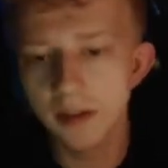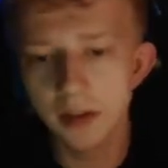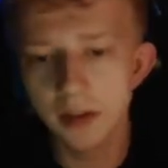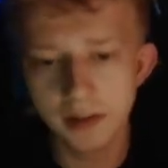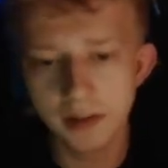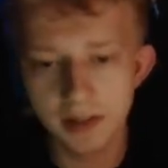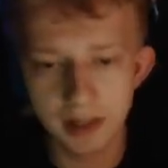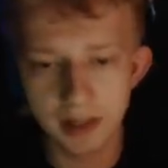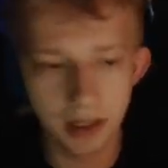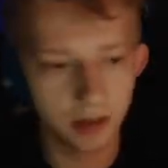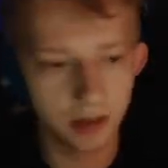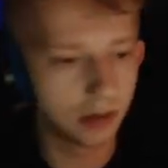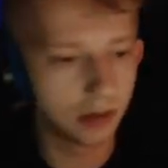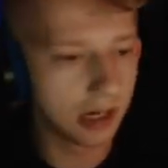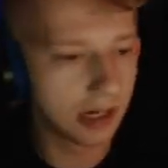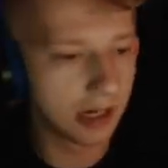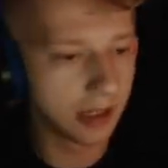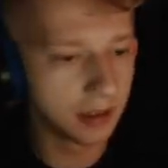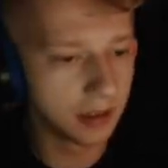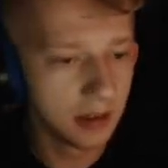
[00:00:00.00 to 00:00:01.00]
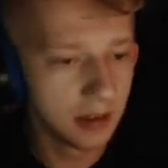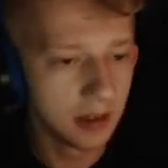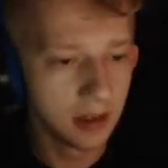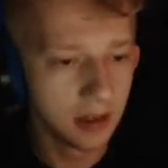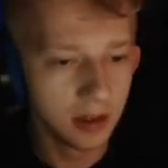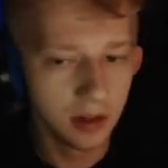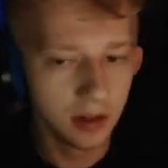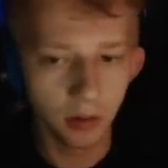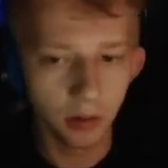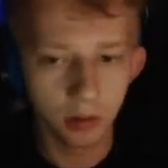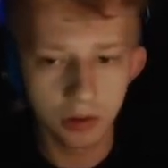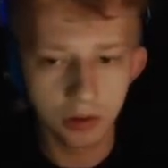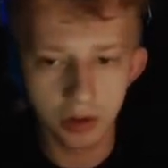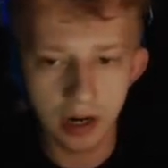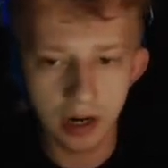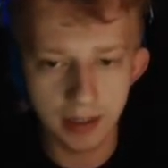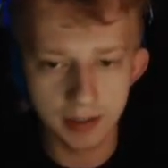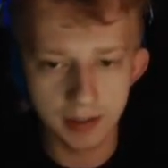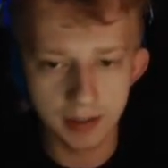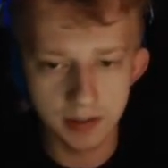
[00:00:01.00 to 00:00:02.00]
it's not a dragon or
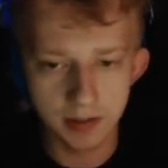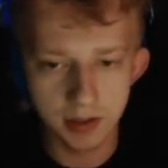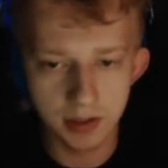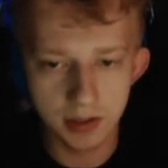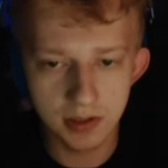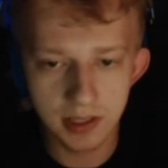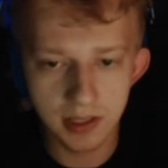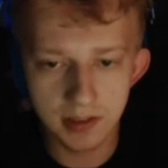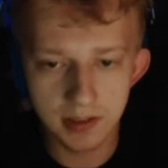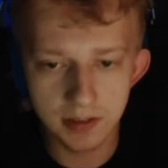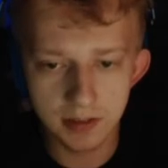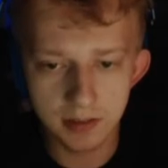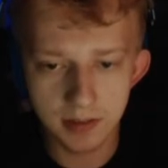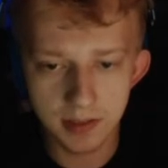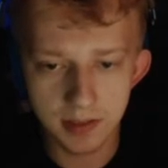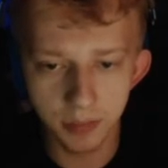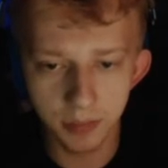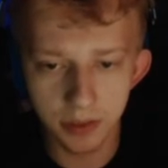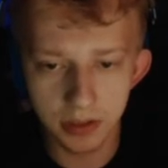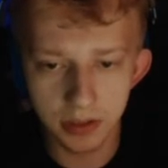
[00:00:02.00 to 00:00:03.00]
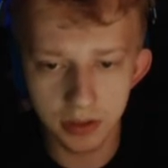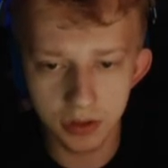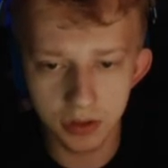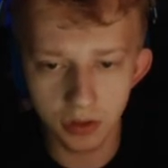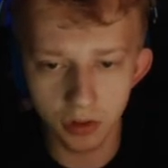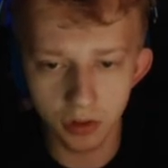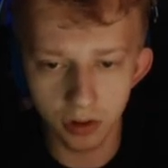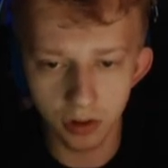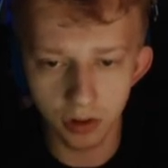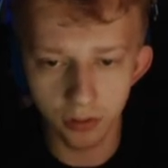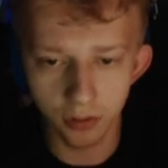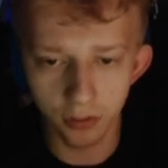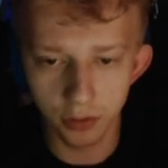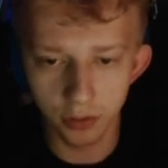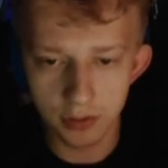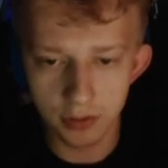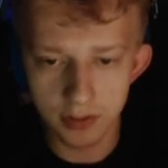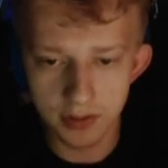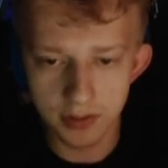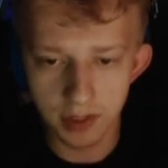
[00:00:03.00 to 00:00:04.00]
dragons, just like something stronger for you
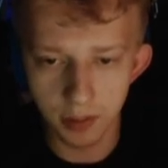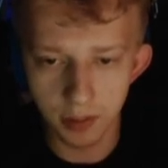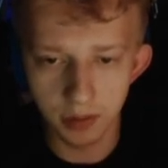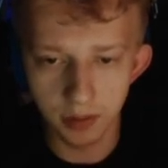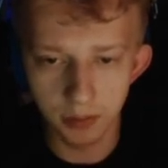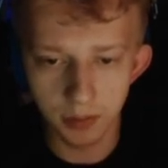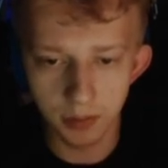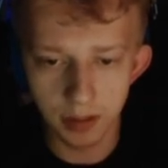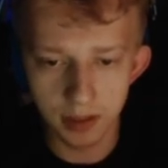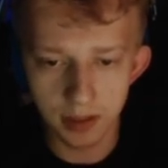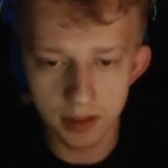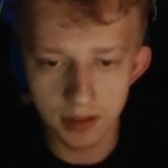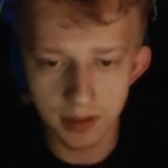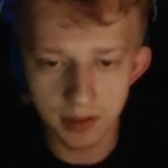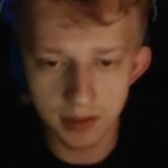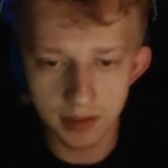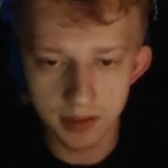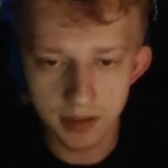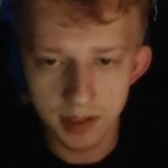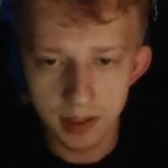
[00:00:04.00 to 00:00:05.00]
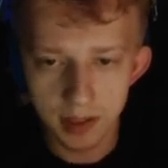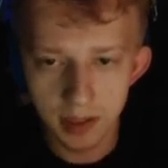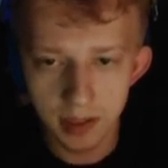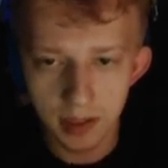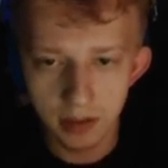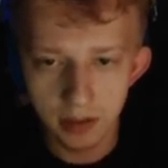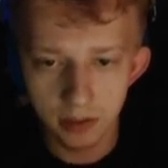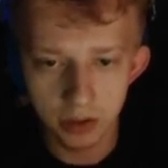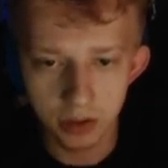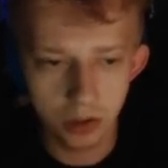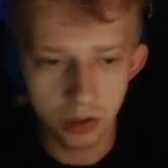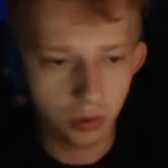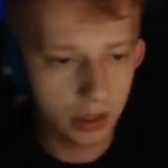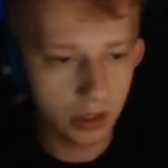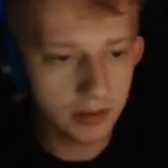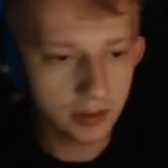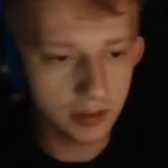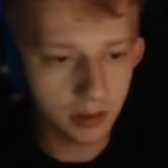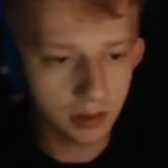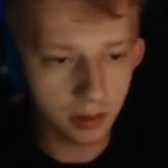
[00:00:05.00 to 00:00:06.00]
to summon, because the
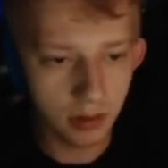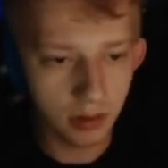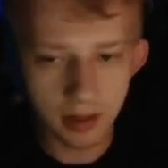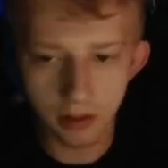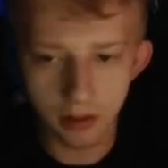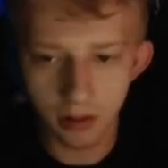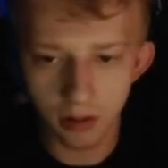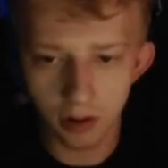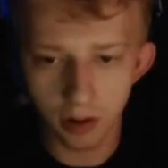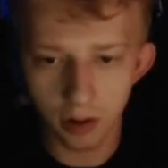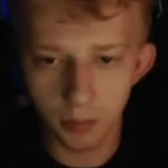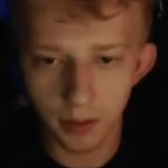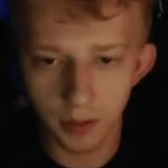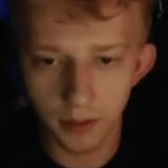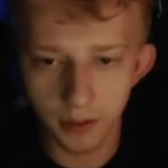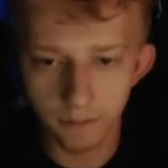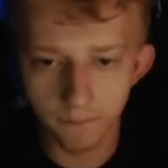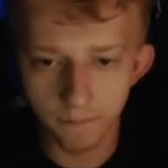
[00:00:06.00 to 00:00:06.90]
shrikes are great and all, but